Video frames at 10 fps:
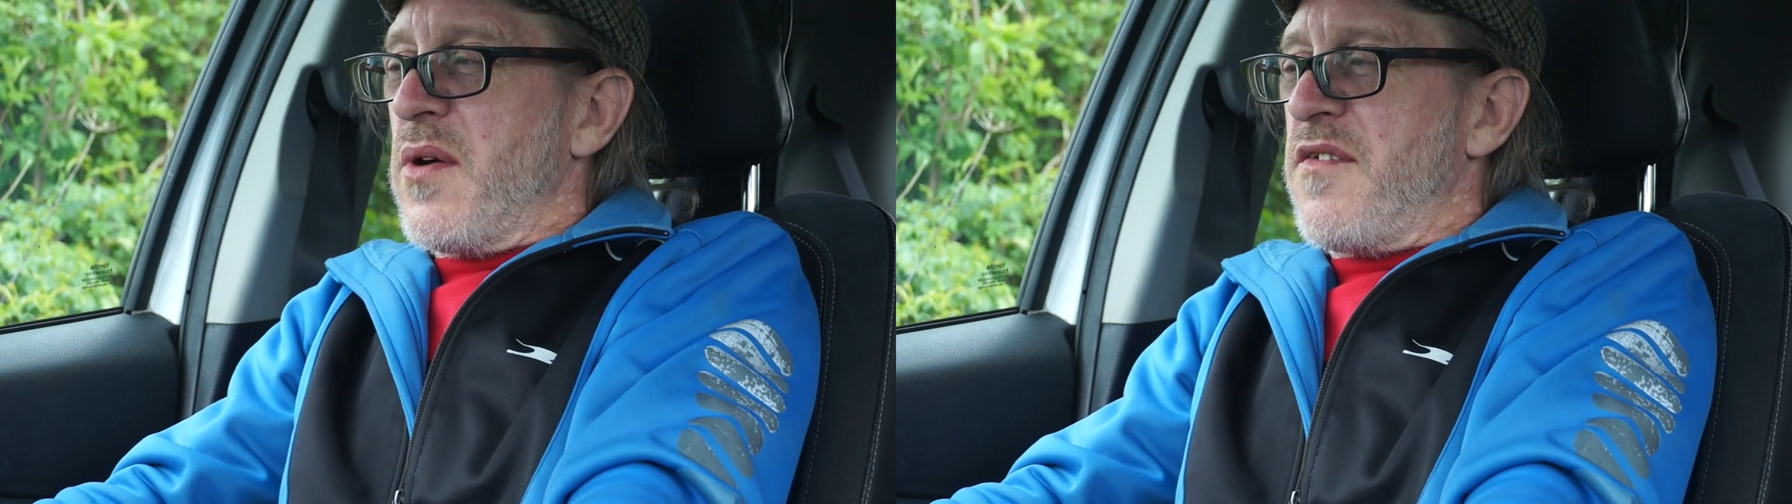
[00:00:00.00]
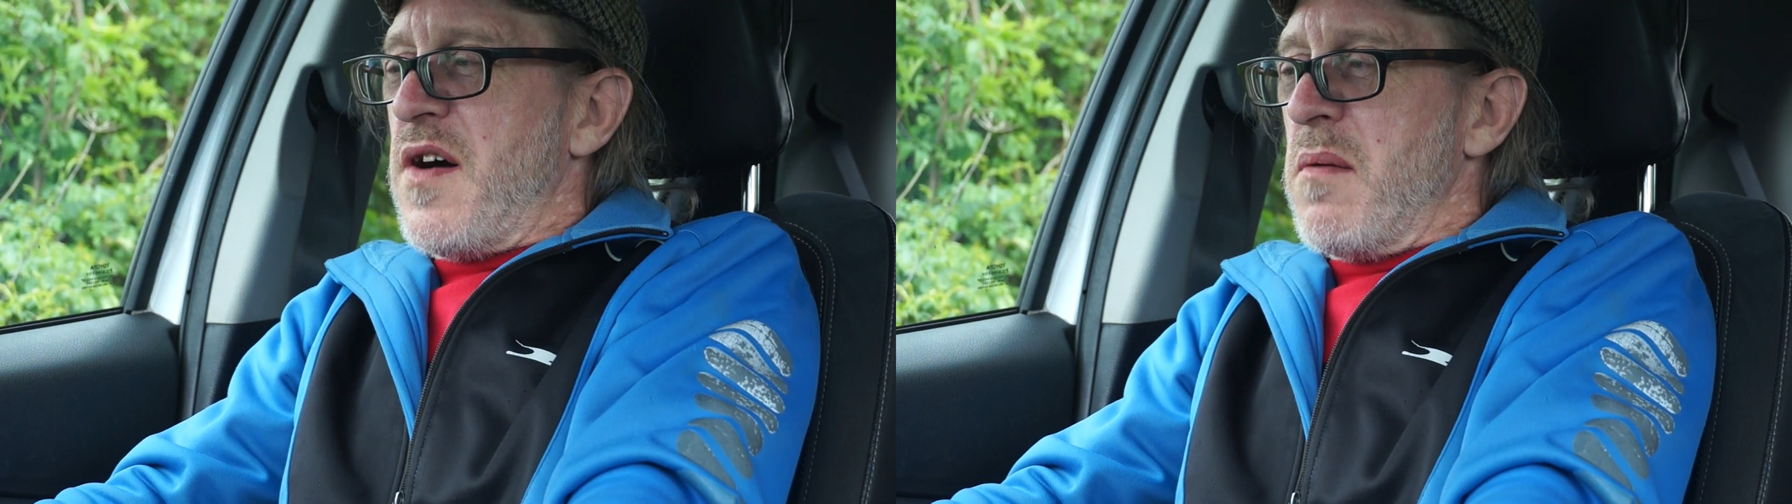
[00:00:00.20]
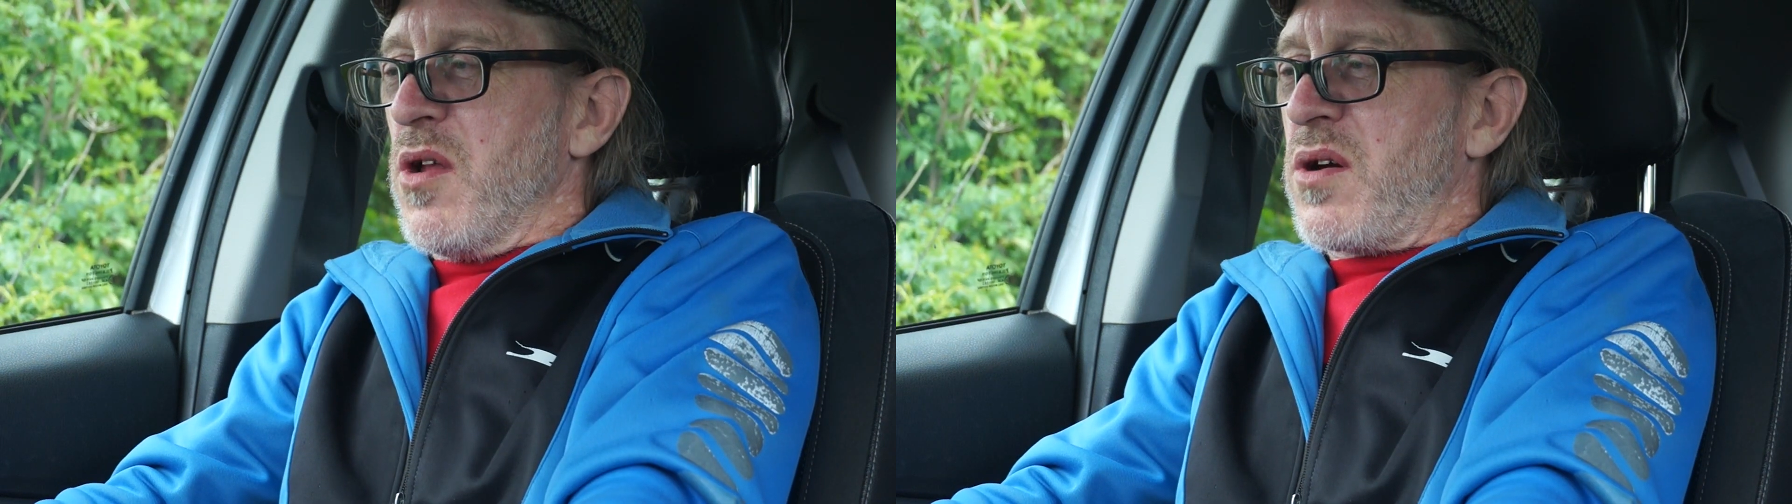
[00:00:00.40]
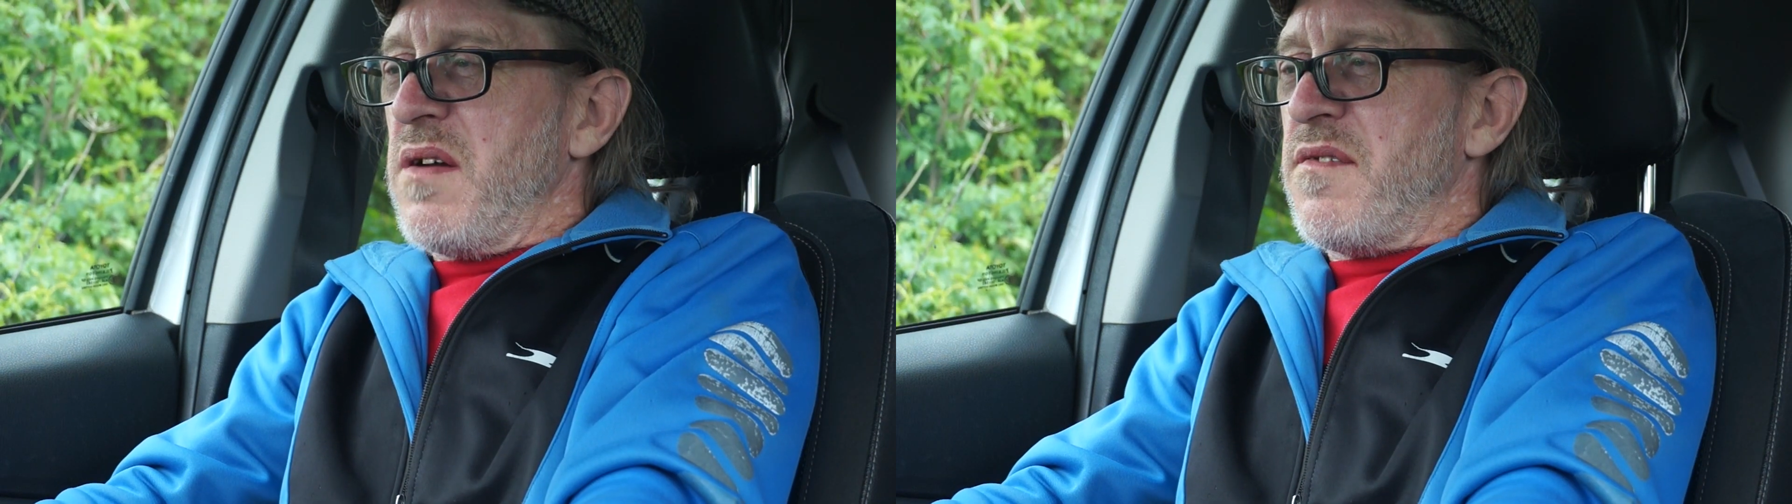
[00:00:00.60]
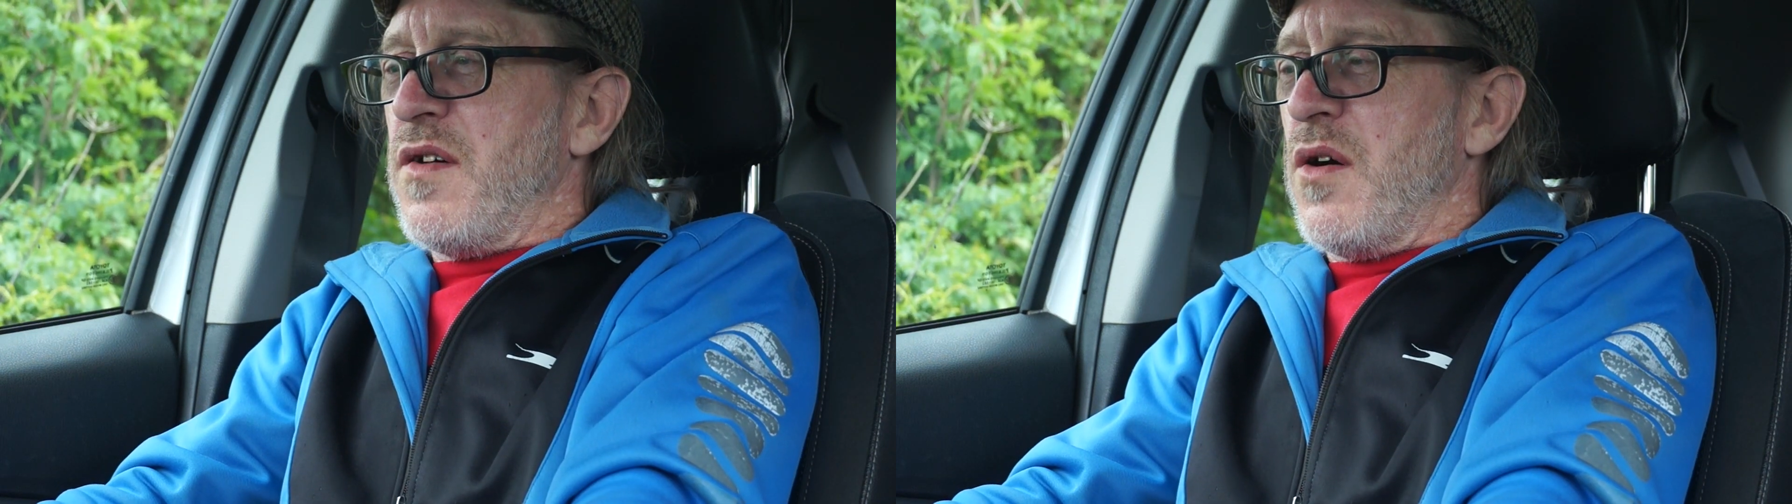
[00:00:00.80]
know if I'm
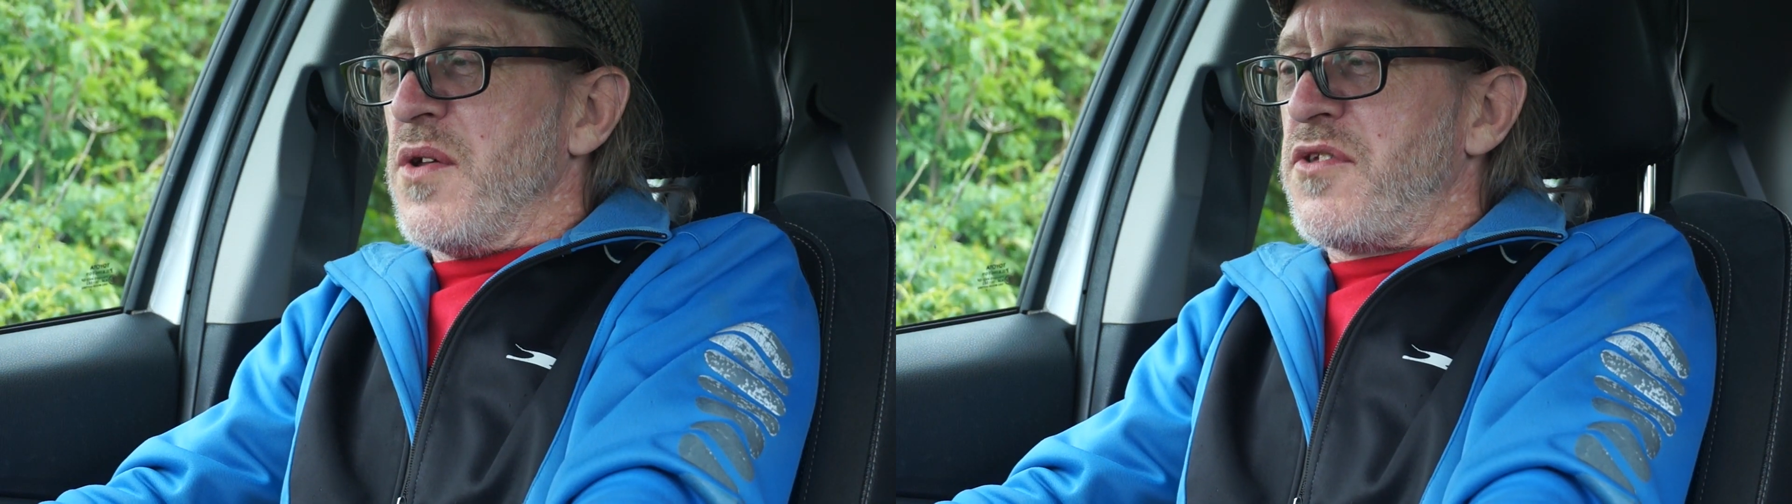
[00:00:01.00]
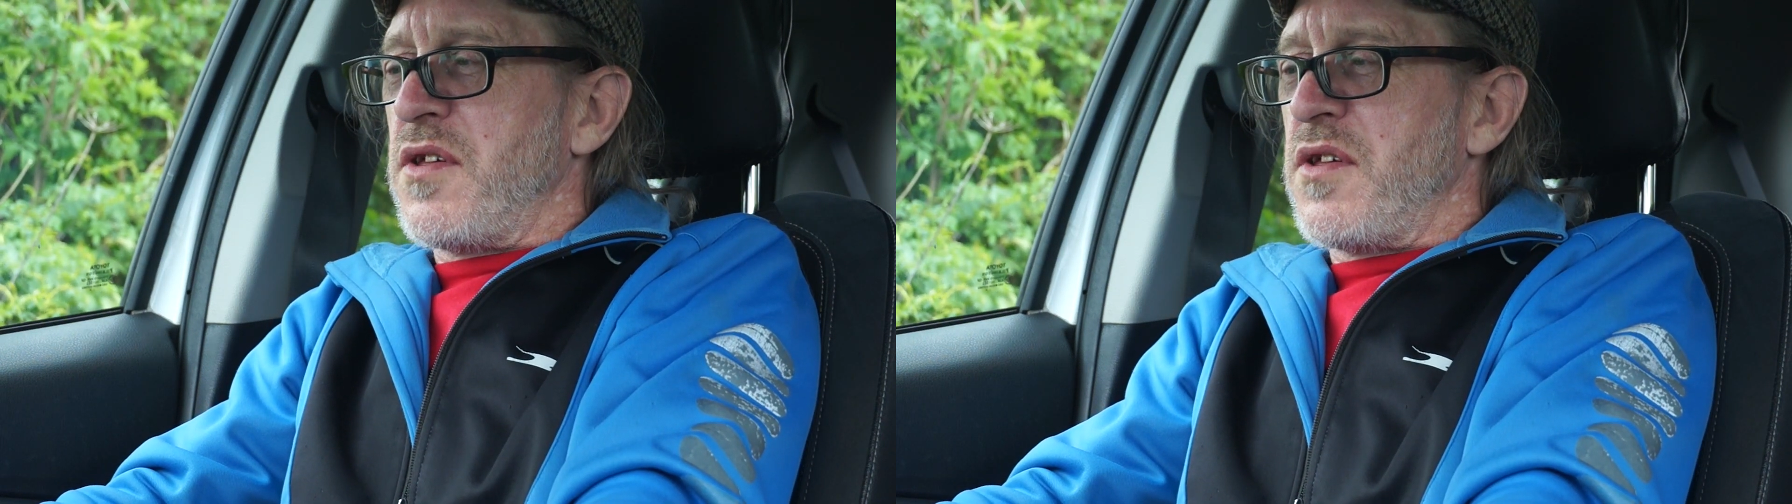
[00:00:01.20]
looking forward